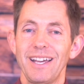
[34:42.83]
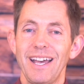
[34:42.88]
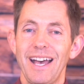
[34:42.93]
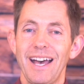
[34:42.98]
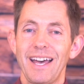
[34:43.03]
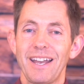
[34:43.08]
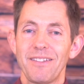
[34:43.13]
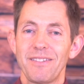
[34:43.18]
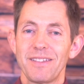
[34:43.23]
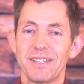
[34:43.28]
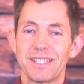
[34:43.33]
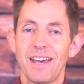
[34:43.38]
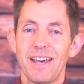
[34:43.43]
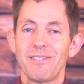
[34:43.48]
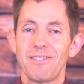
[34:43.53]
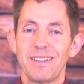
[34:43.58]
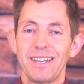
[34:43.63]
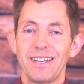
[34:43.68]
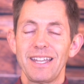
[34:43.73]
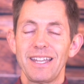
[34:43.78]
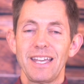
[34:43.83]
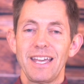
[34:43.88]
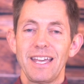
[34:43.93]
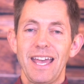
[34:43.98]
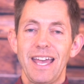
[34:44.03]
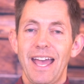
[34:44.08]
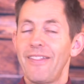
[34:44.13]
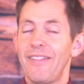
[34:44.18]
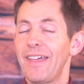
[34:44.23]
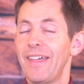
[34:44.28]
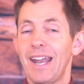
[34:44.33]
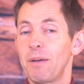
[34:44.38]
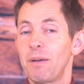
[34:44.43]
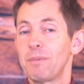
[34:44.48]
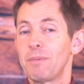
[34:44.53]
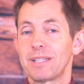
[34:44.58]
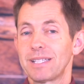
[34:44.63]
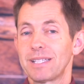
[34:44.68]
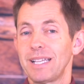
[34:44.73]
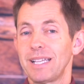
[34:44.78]
out of the 7, and then I'm
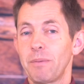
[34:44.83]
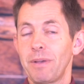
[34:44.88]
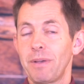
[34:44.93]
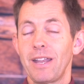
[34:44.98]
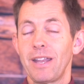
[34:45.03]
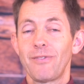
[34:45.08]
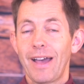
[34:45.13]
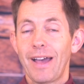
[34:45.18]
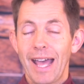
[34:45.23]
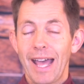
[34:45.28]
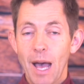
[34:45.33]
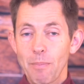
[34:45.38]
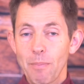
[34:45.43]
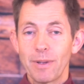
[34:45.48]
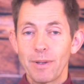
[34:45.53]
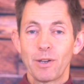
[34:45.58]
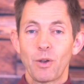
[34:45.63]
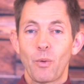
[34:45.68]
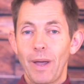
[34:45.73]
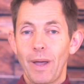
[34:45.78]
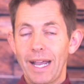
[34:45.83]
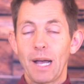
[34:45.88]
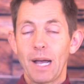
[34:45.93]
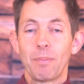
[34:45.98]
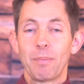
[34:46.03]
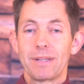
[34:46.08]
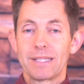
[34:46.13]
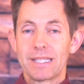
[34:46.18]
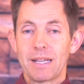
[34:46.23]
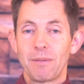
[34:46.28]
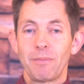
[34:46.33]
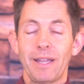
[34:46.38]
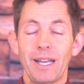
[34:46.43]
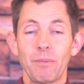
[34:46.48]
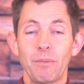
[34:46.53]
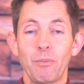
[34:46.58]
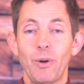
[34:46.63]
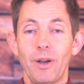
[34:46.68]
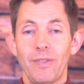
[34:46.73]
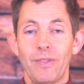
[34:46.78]
asleep. And if I happen to wake up at some later
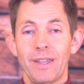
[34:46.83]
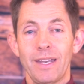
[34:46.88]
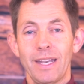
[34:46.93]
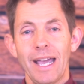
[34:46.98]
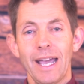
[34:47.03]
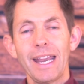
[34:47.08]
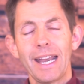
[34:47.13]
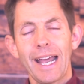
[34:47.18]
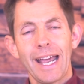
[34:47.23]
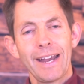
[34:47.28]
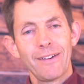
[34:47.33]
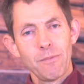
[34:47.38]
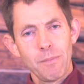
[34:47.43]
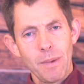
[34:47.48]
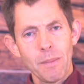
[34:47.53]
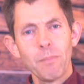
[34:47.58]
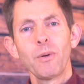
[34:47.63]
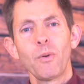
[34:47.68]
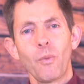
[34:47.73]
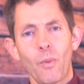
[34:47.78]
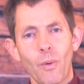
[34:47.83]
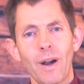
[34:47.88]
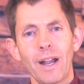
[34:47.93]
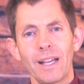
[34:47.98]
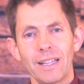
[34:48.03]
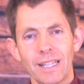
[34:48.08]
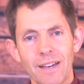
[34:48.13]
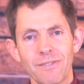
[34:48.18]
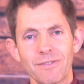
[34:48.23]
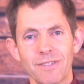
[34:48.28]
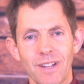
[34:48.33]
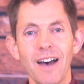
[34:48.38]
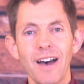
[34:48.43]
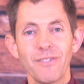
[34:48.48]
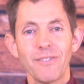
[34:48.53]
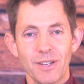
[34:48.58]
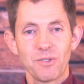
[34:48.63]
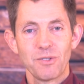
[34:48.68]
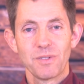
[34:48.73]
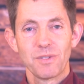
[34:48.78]
point in the night, I remember where I left
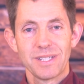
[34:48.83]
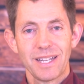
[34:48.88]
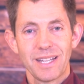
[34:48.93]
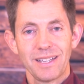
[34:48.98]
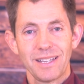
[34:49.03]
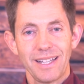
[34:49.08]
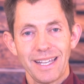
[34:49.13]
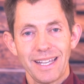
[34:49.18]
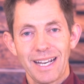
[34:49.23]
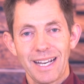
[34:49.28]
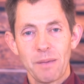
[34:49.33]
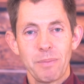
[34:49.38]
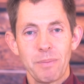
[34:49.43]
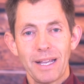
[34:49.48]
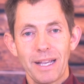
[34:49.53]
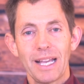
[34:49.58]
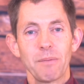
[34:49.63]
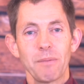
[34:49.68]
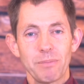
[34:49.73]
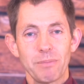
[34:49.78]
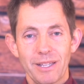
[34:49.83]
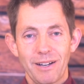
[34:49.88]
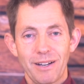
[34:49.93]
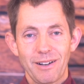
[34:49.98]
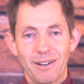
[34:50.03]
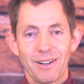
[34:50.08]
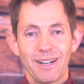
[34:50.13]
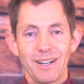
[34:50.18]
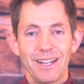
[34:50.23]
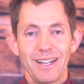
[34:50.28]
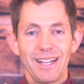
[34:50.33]
off, interestingly, and I pick up there.